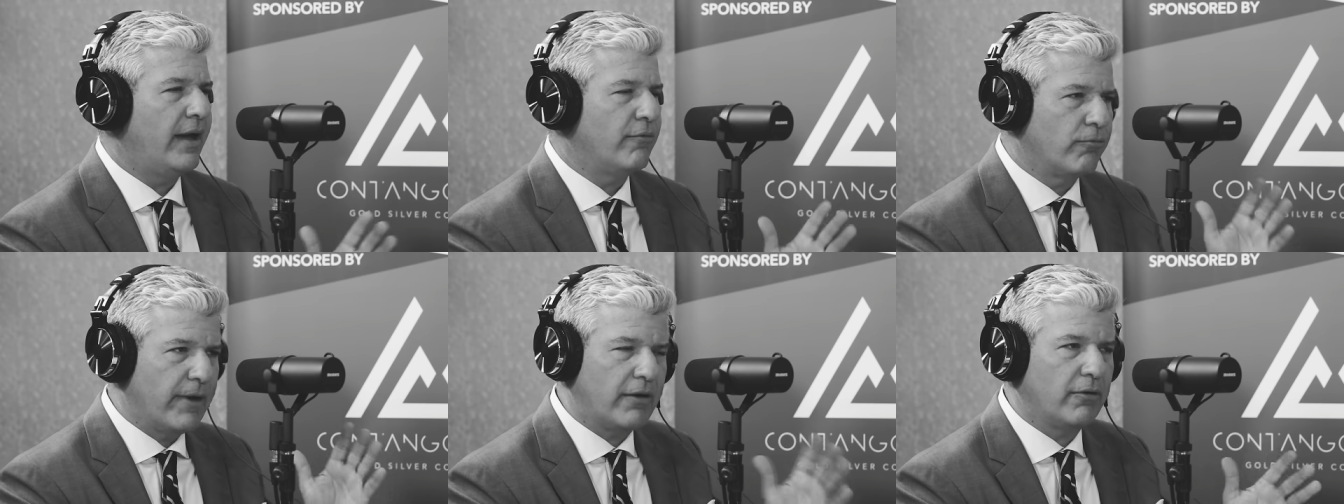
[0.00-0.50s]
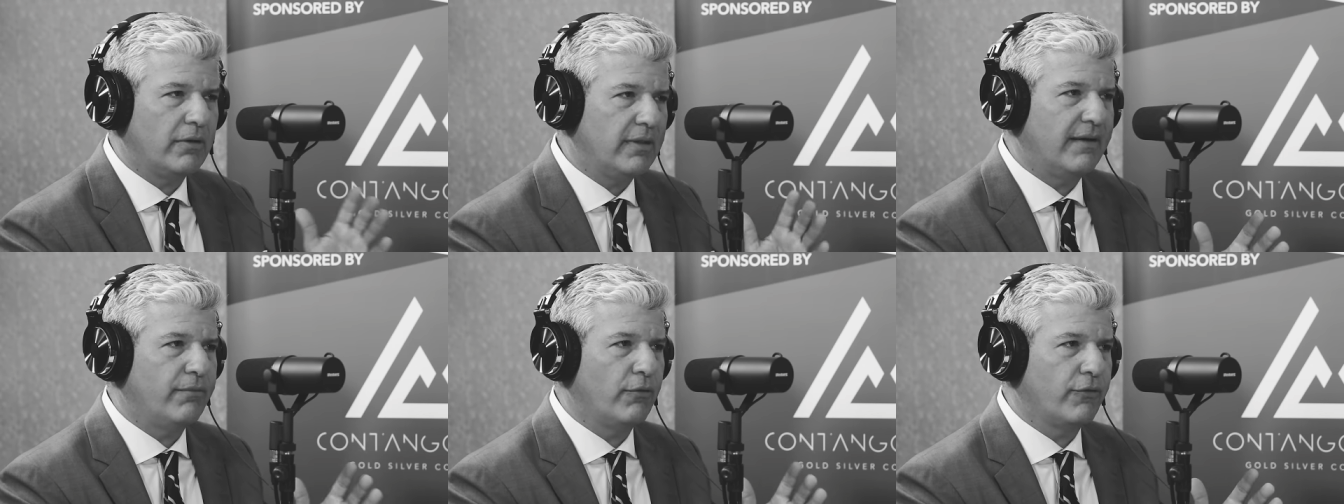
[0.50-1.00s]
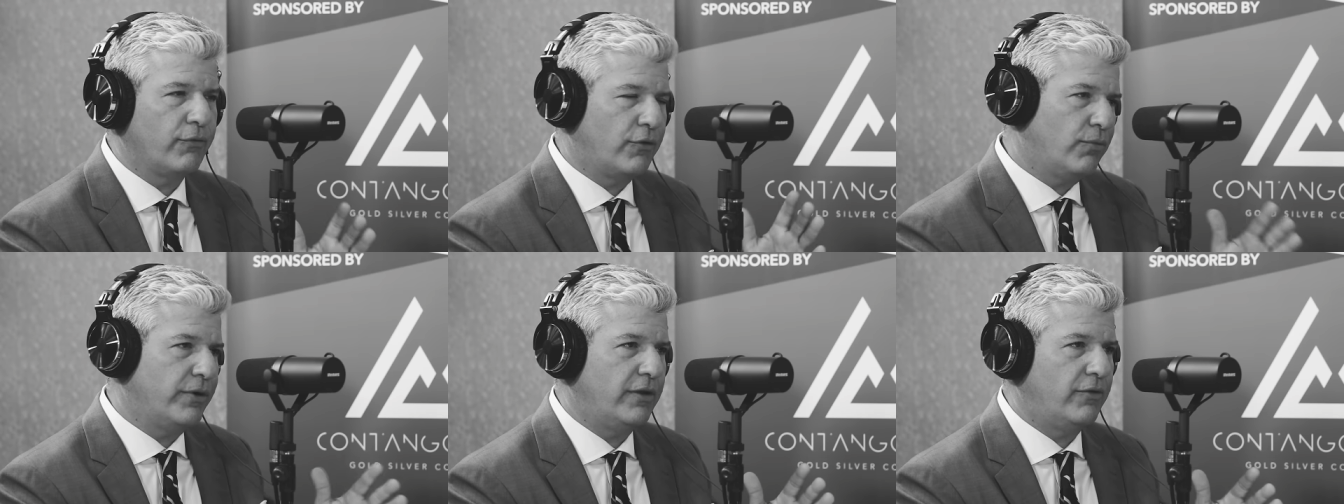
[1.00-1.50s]
and record levels for
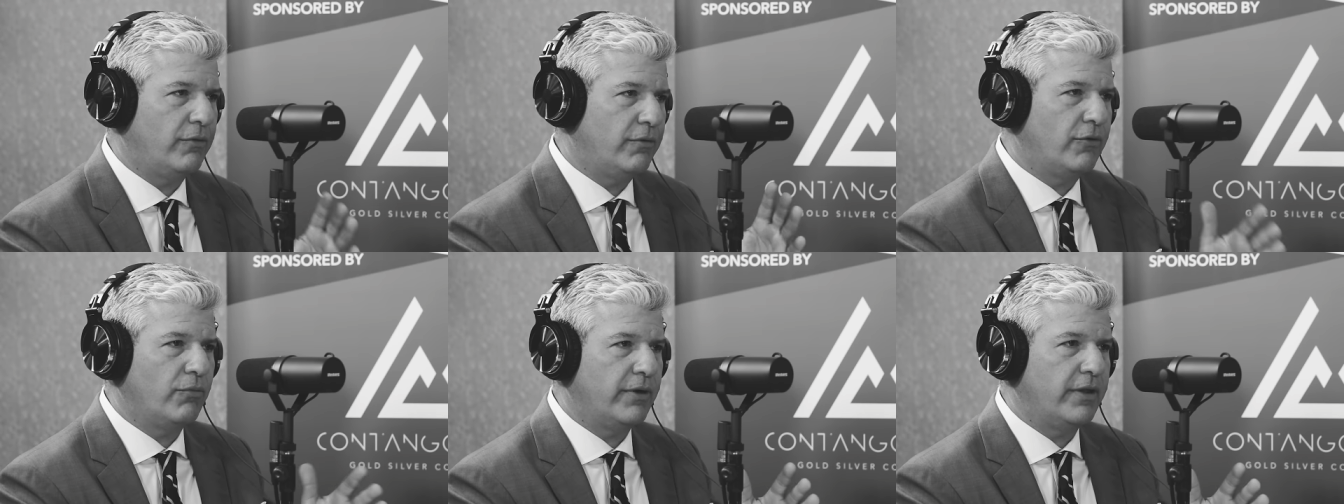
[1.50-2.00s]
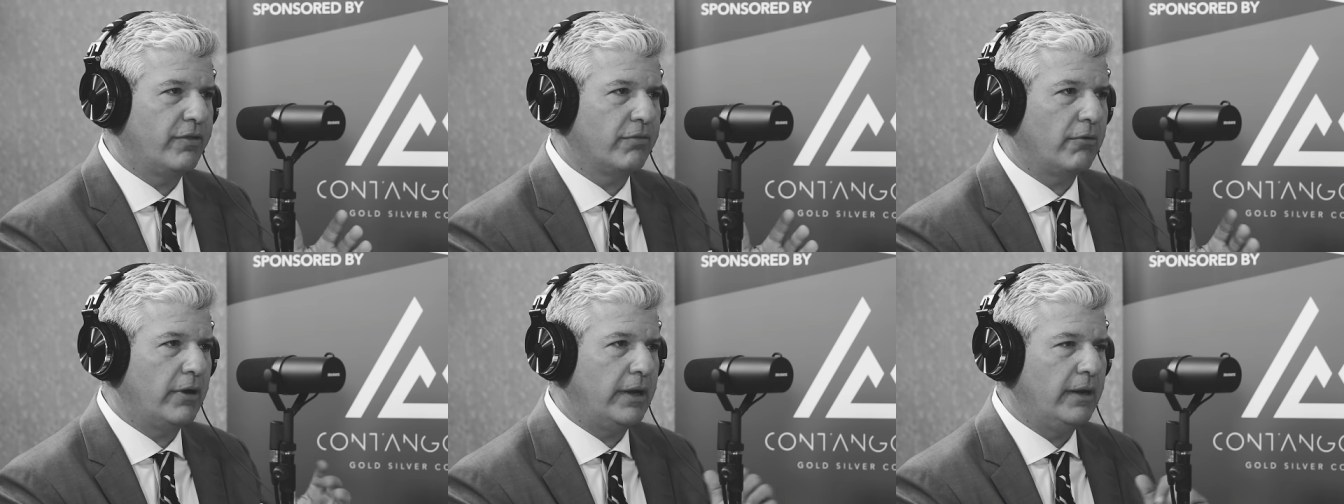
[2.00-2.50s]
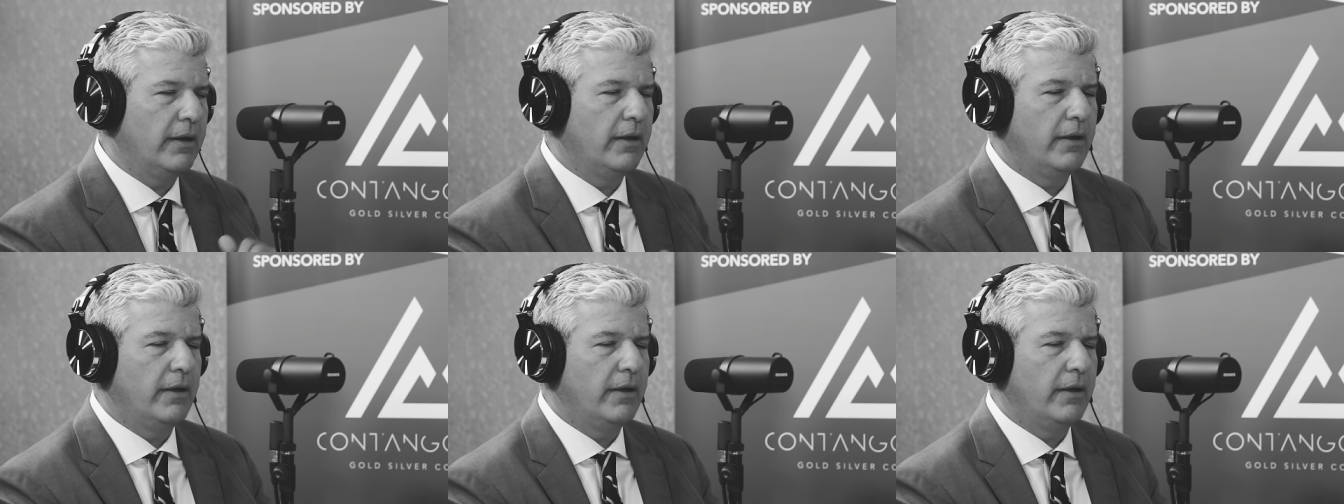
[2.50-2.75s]
22 and 23.